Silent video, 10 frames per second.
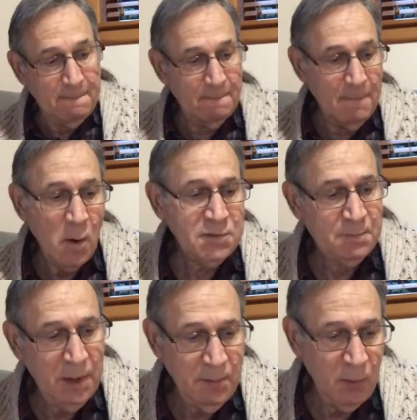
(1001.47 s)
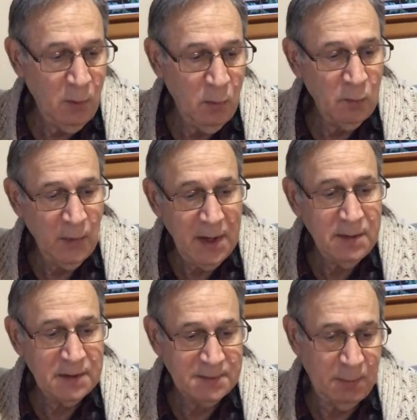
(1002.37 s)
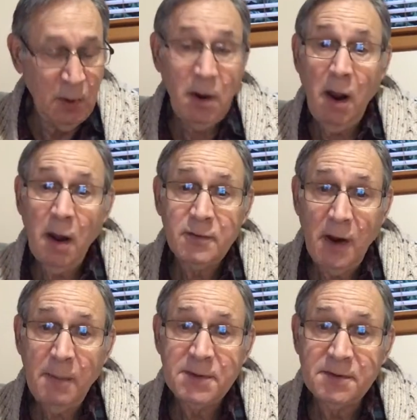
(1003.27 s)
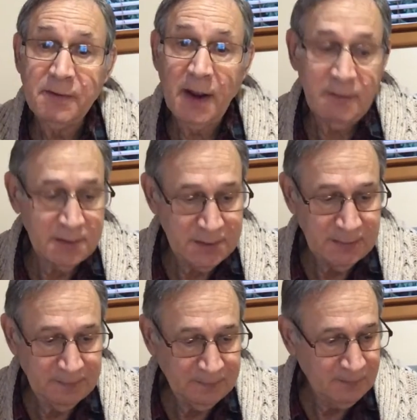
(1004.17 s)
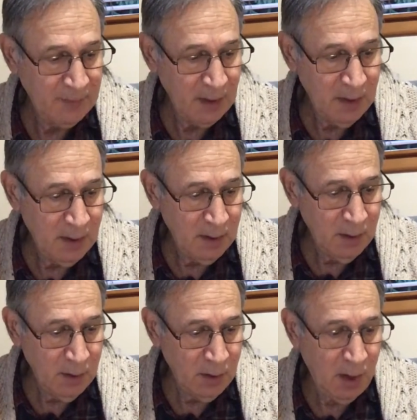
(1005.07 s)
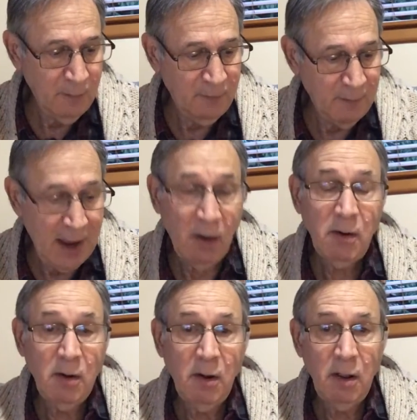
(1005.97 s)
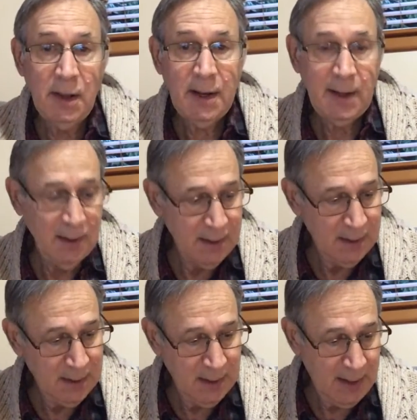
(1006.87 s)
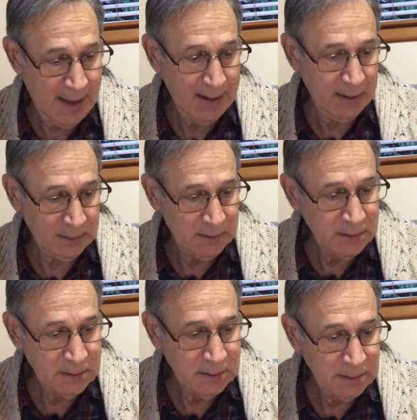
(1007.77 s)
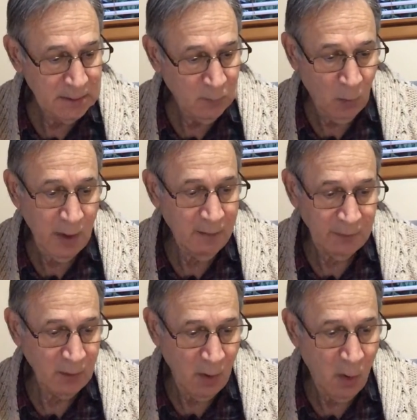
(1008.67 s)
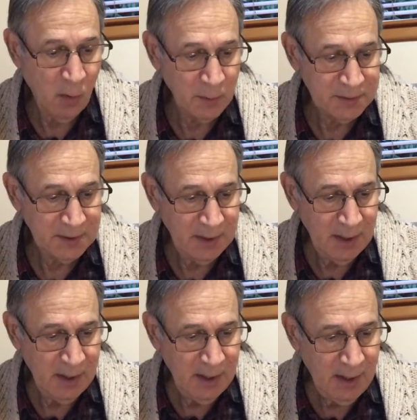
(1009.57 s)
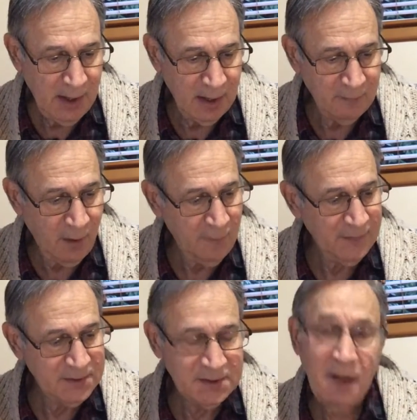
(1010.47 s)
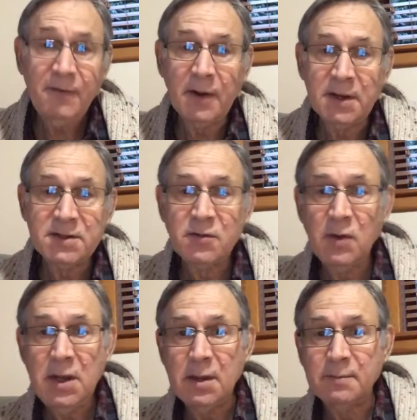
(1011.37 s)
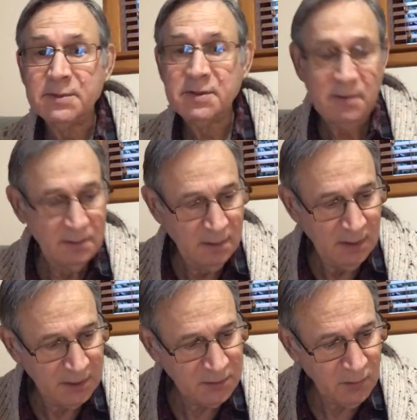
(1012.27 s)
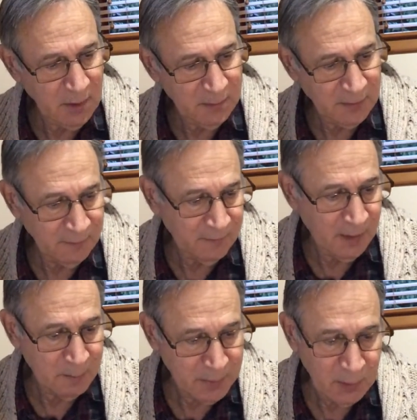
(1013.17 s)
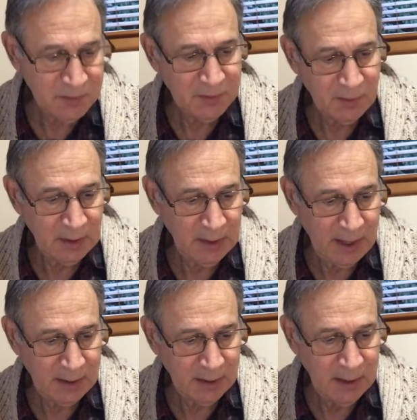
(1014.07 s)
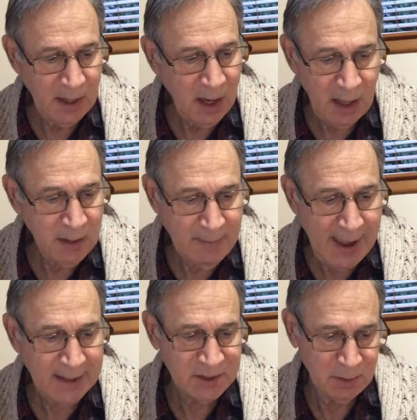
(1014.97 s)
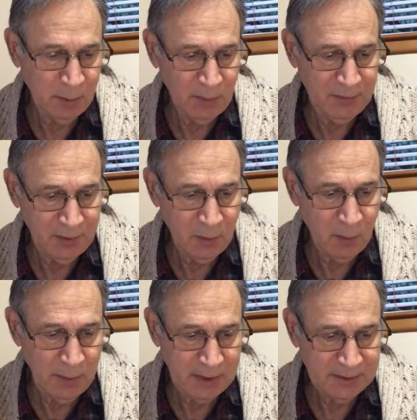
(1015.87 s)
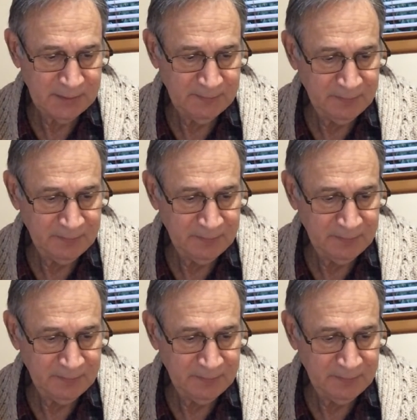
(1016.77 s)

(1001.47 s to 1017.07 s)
Most people who will read this book are trauma survivors. You come from alcoholic, addict, whatever homes, and have often suffered extremes of abuse or neglect unimaginable to normies.